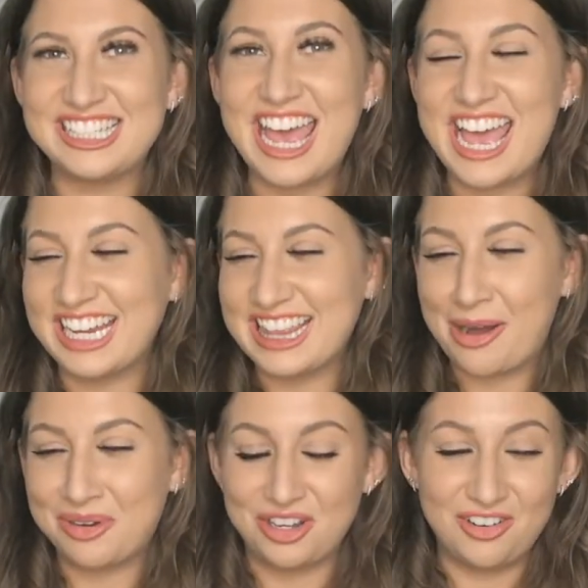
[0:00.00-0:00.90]
teared
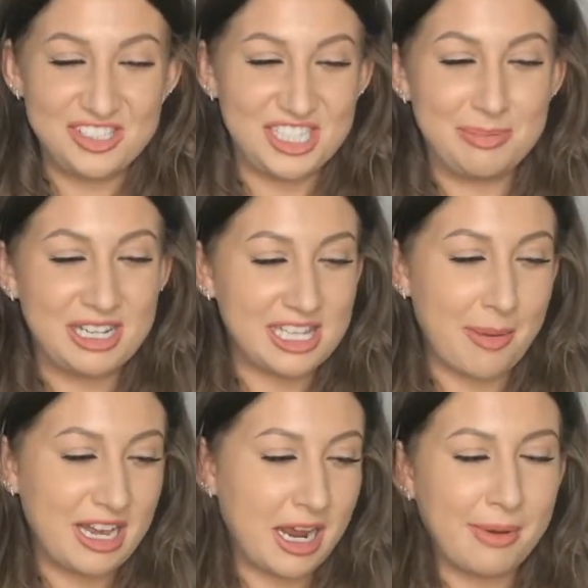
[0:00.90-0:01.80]
that one off just because I
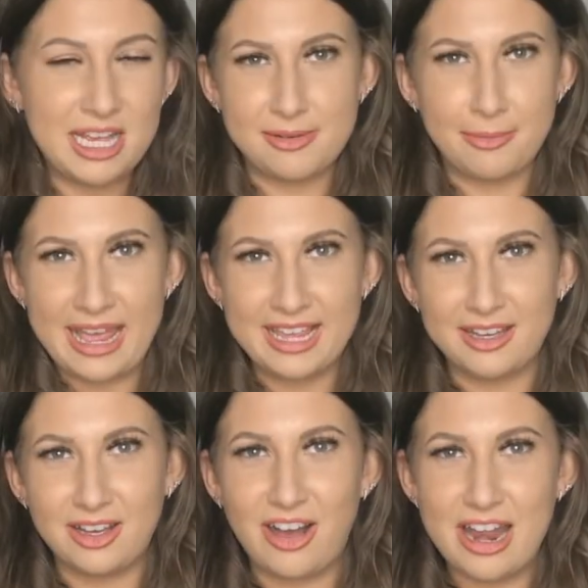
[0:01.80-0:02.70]
mean, I might as well make
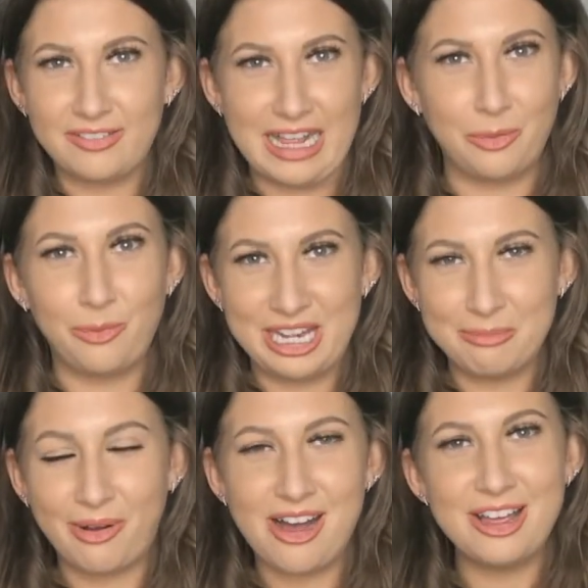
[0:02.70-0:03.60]
a kind of like winning
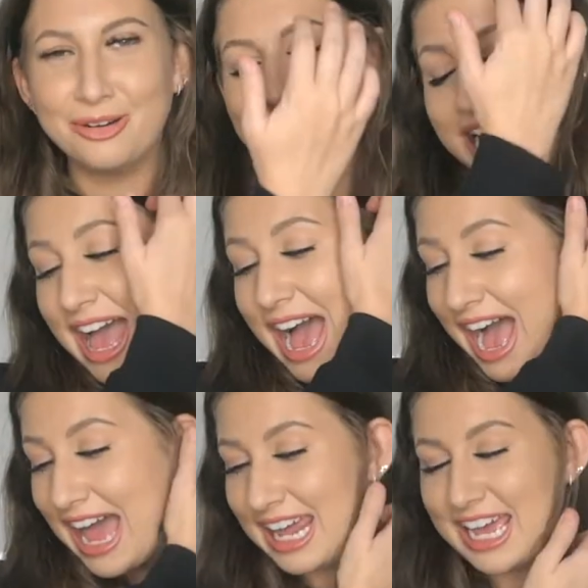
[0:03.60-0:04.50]
pile
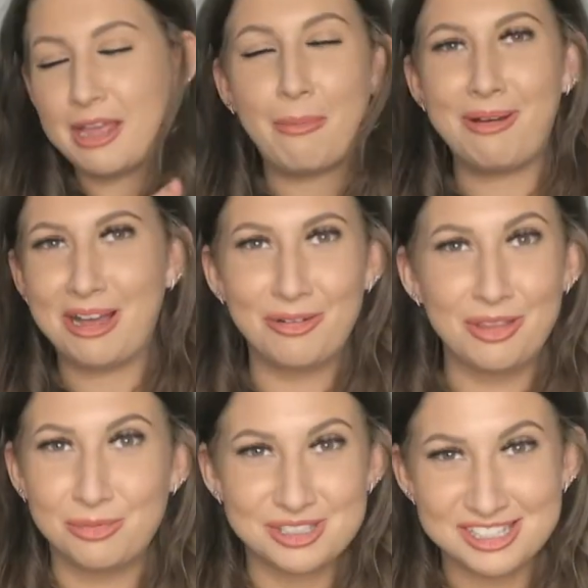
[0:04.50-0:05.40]
and a pile
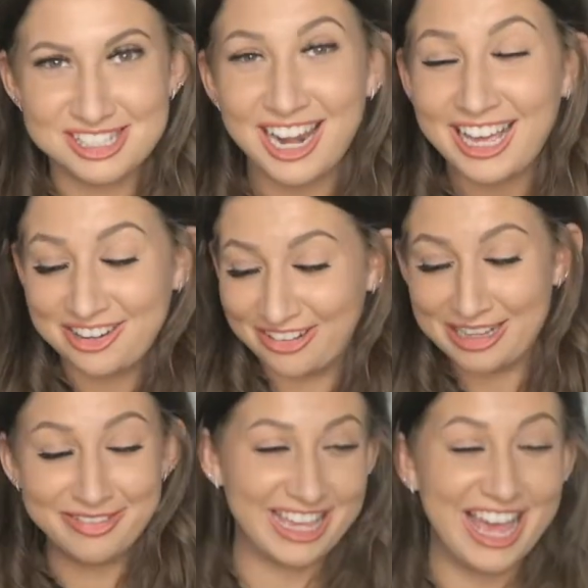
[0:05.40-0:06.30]
that wasn't so lucky really,
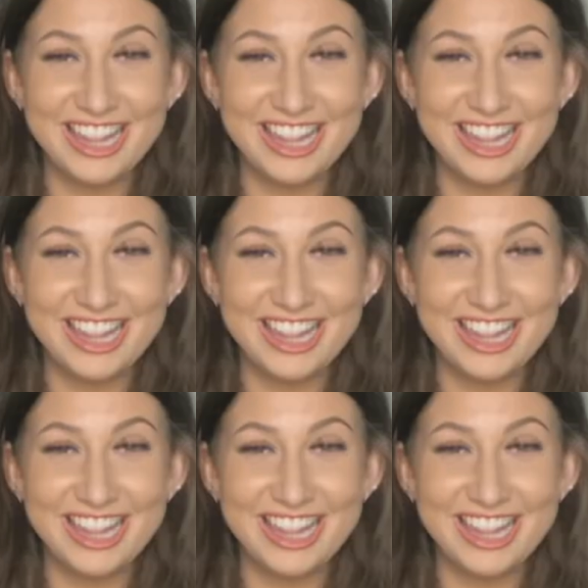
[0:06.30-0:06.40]
but yeah,